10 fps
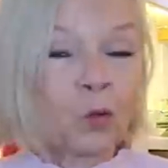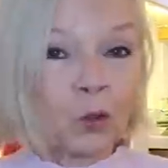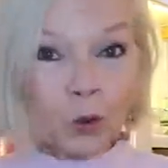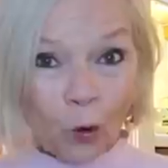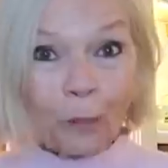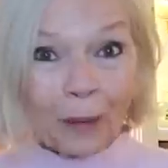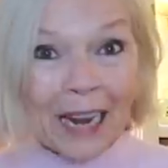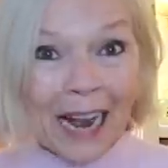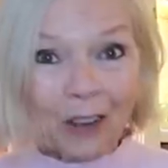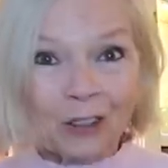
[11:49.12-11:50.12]
sort
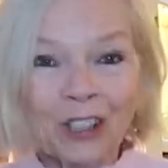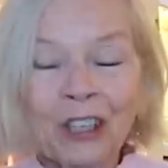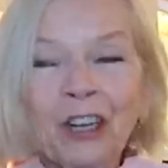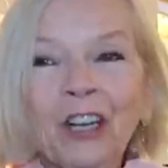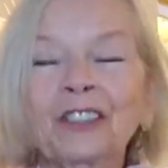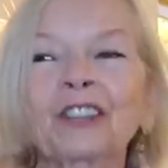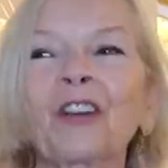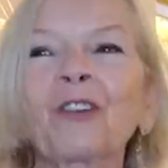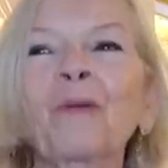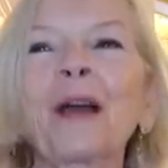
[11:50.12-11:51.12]
me out.
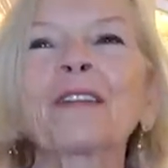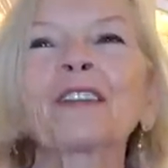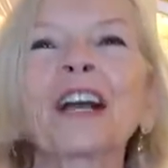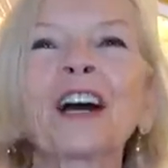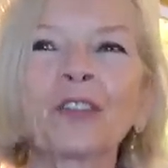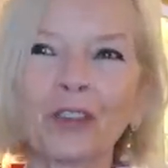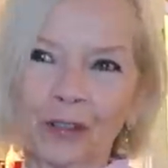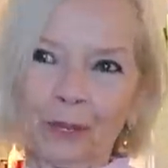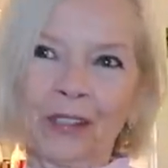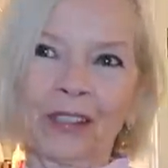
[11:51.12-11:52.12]
So we're having our
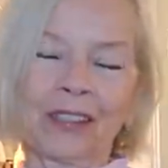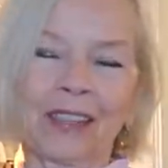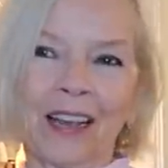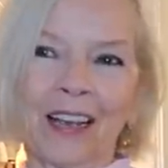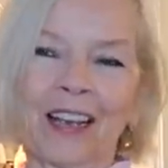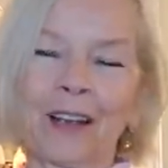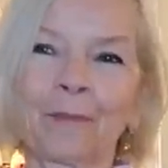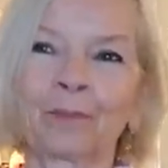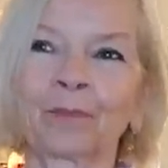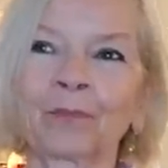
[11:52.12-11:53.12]
Christmas
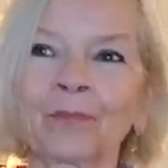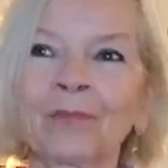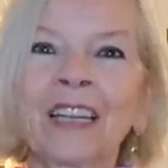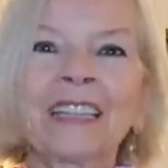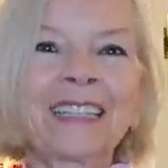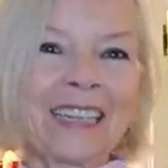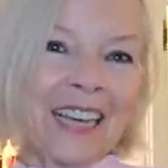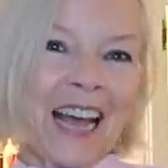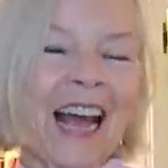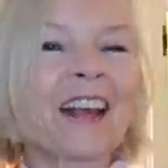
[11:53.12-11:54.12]

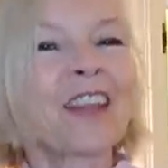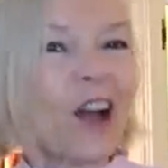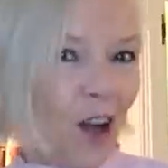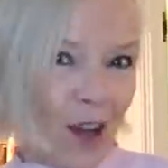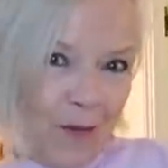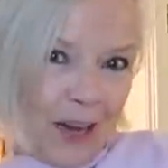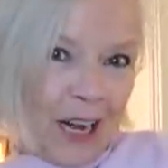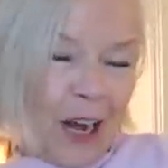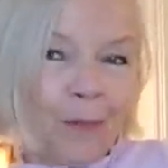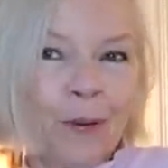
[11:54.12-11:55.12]
dinner at the Ivy
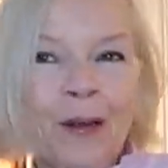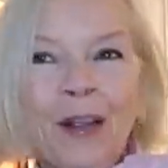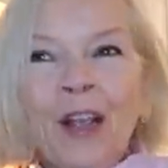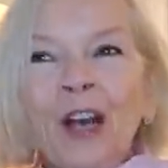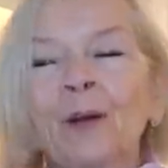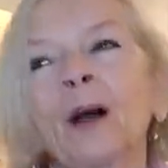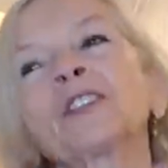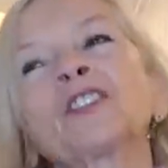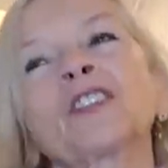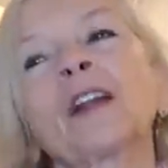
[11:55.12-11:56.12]
Club.
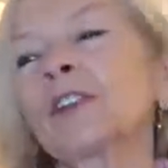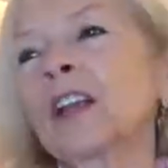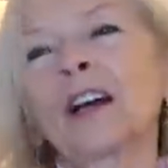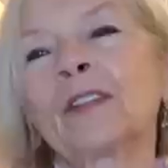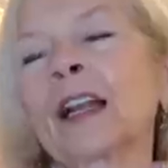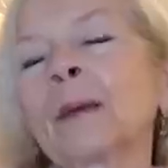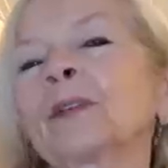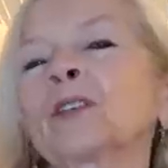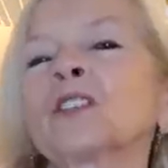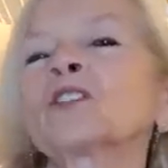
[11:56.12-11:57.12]
I just love the Ivy Club
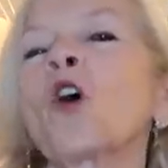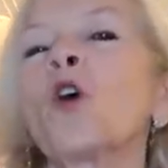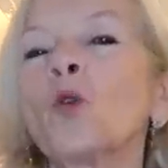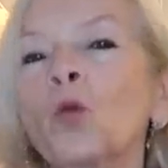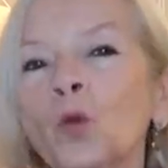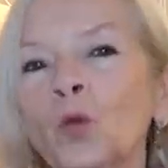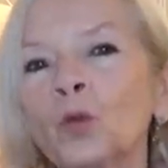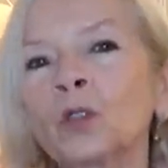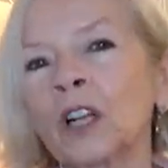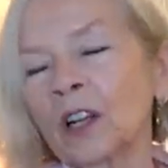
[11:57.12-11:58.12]
because it's
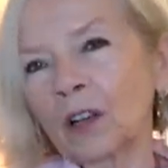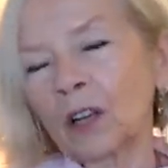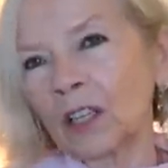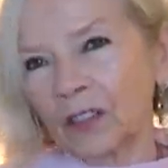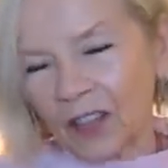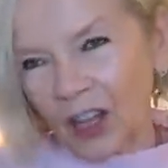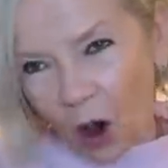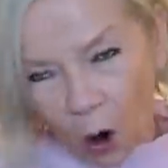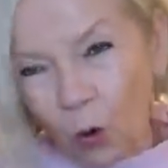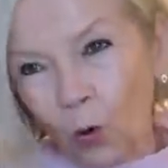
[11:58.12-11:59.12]
old. It's the
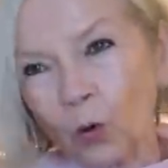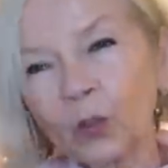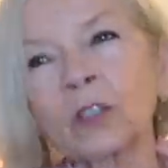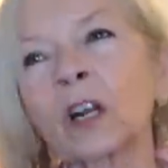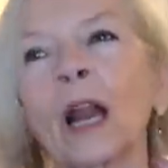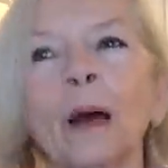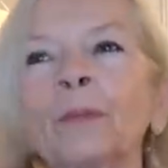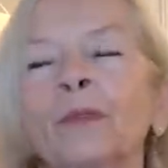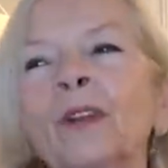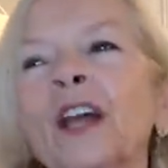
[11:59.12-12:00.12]
old
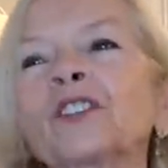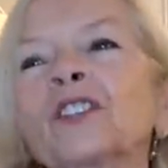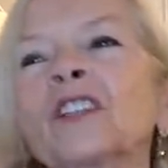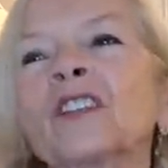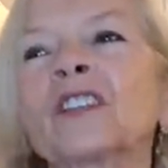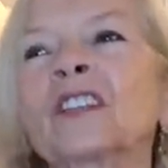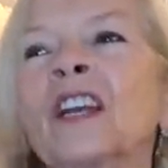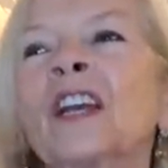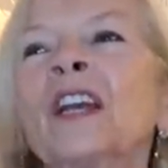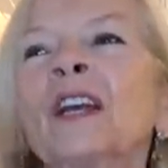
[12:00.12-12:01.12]
club of London that,
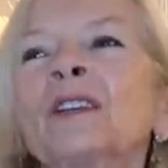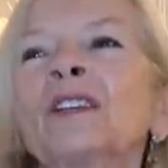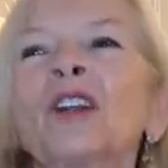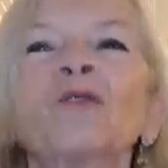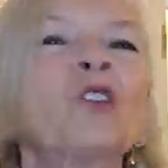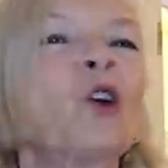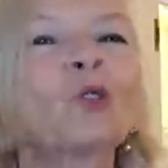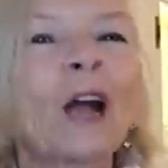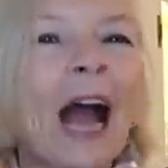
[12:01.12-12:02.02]
you know, Noel